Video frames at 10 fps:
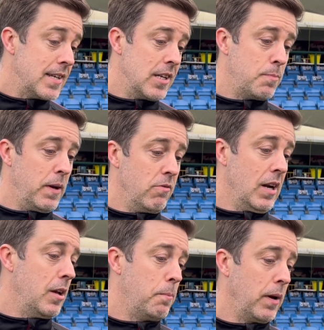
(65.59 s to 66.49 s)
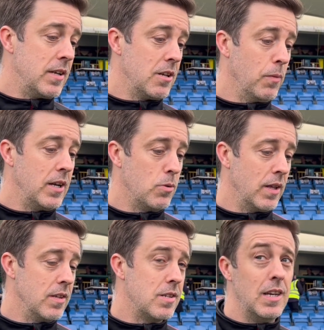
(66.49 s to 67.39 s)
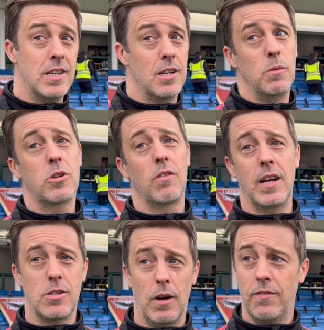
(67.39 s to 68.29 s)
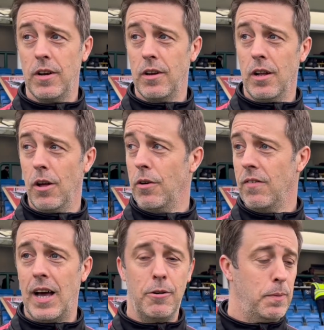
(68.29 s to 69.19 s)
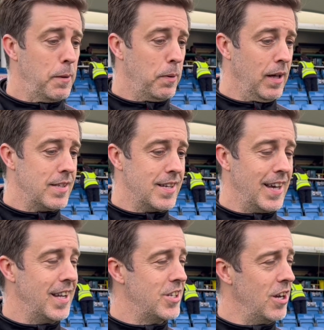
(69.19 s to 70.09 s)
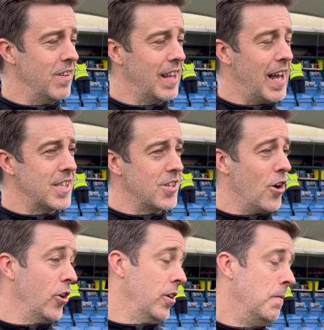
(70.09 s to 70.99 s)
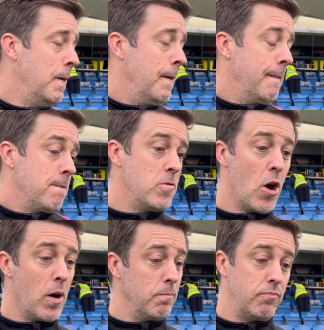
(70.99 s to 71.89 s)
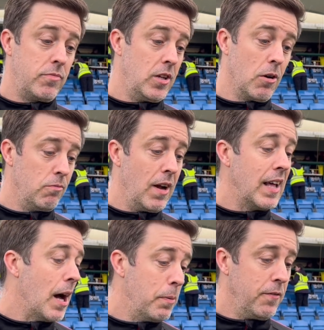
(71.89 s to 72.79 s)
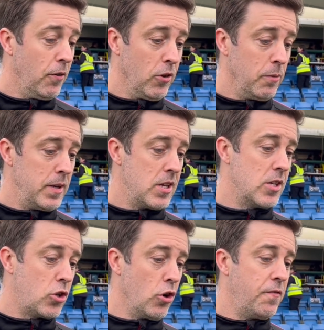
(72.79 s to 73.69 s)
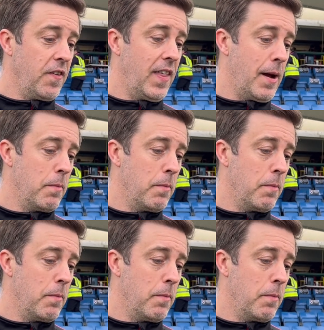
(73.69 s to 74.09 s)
It's been really a pleasing way to end the season. It was great to have a load of loud people here today cheering the lads on, and I'm really happy for them. It's good for them.